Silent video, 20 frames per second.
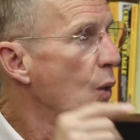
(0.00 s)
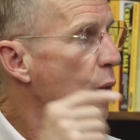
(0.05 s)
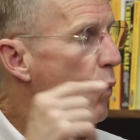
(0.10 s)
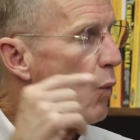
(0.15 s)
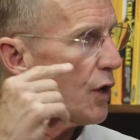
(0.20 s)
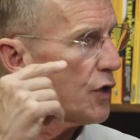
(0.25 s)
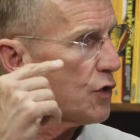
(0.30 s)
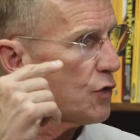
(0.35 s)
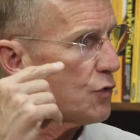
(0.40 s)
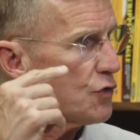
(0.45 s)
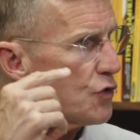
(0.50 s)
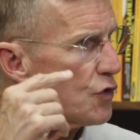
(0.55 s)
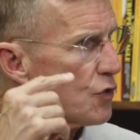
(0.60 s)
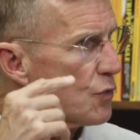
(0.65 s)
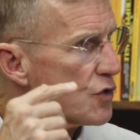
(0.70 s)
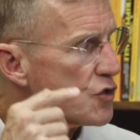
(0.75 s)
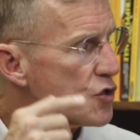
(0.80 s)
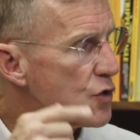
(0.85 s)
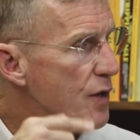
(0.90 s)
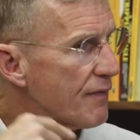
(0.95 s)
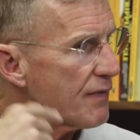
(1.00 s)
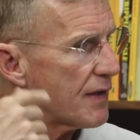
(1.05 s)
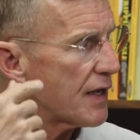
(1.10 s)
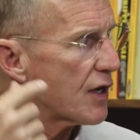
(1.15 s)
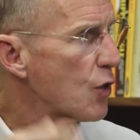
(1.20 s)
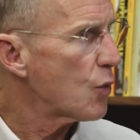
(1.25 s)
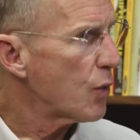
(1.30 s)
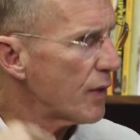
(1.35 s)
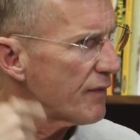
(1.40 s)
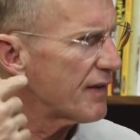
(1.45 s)
What you do is you have the
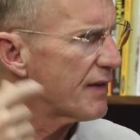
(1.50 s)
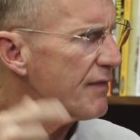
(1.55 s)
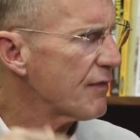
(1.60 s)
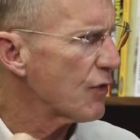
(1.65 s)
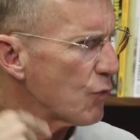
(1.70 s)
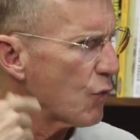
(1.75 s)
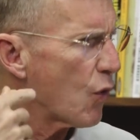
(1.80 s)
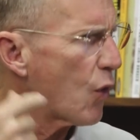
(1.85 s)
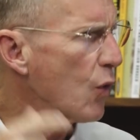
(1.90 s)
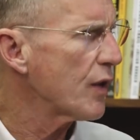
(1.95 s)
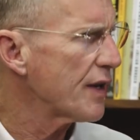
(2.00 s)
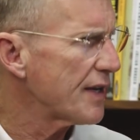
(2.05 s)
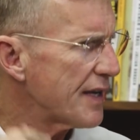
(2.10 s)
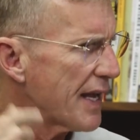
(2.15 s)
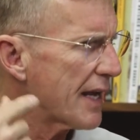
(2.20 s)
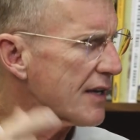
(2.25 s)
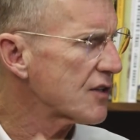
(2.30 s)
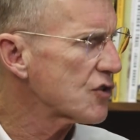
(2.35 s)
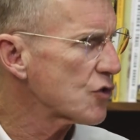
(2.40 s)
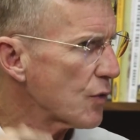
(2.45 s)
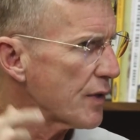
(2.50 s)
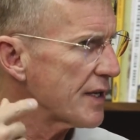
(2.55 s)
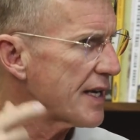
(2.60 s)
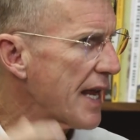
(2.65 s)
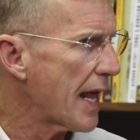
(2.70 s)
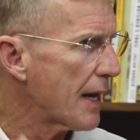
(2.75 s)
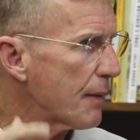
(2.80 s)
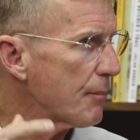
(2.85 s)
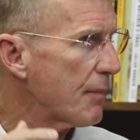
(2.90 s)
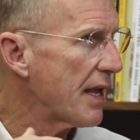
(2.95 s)
equivalent of a Rolodex or a
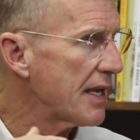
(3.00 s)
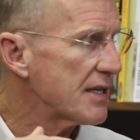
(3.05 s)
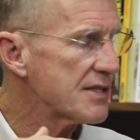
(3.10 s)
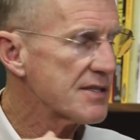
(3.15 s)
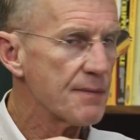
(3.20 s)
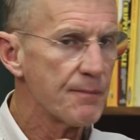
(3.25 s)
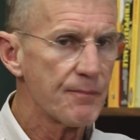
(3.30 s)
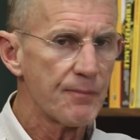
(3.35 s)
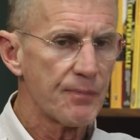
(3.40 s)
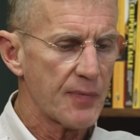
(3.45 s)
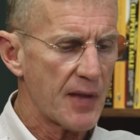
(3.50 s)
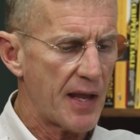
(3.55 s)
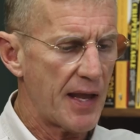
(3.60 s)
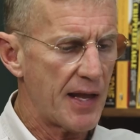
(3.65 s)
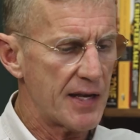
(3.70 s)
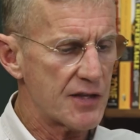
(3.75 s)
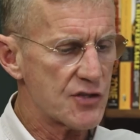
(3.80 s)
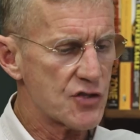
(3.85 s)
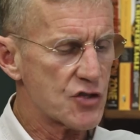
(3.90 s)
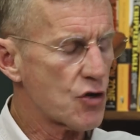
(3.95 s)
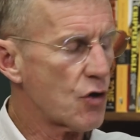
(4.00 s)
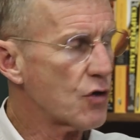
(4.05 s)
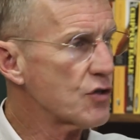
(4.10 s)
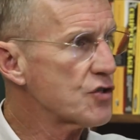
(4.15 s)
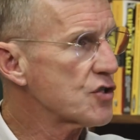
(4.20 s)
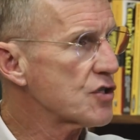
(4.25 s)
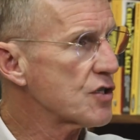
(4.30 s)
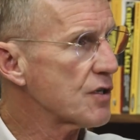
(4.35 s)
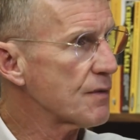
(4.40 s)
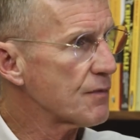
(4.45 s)
database, and it
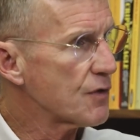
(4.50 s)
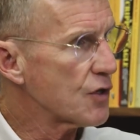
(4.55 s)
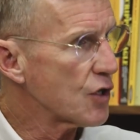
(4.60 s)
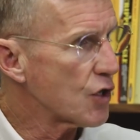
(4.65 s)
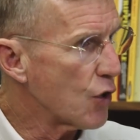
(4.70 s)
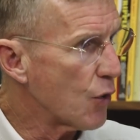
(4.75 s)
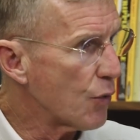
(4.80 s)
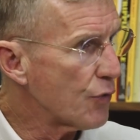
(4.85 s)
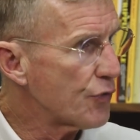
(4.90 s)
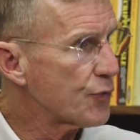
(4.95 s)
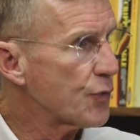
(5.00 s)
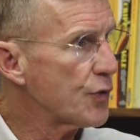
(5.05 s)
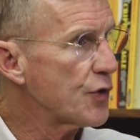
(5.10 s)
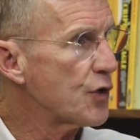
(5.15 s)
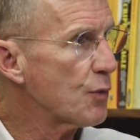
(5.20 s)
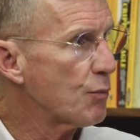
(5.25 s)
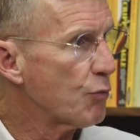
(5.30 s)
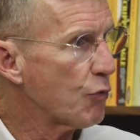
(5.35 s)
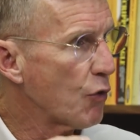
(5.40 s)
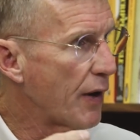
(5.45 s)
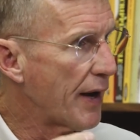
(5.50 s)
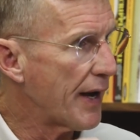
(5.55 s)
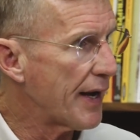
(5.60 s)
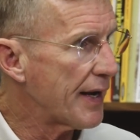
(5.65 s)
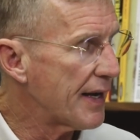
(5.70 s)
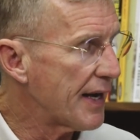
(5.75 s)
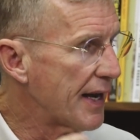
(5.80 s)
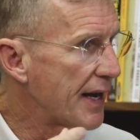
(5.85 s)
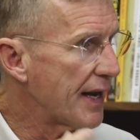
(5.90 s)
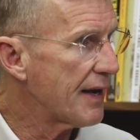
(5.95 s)
starts to, to go through your
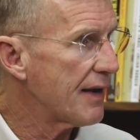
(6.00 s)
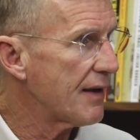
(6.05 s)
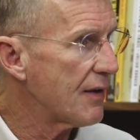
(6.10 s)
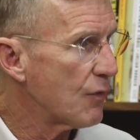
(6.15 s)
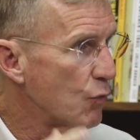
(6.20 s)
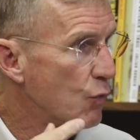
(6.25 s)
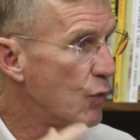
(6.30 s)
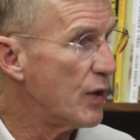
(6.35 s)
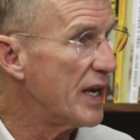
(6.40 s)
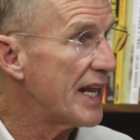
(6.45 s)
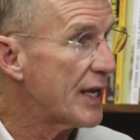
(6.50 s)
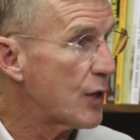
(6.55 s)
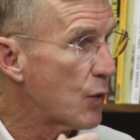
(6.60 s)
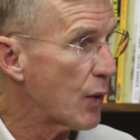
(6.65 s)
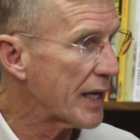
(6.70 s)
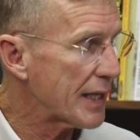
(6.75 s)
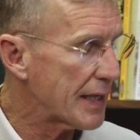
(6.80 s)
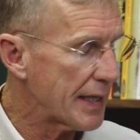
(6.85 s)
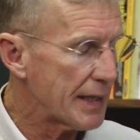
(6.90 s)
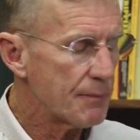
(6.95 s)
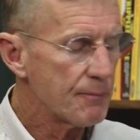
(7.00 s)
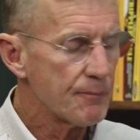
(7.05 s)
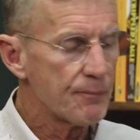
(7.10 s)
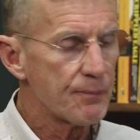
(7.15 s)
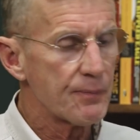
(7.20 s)
brain really quickly.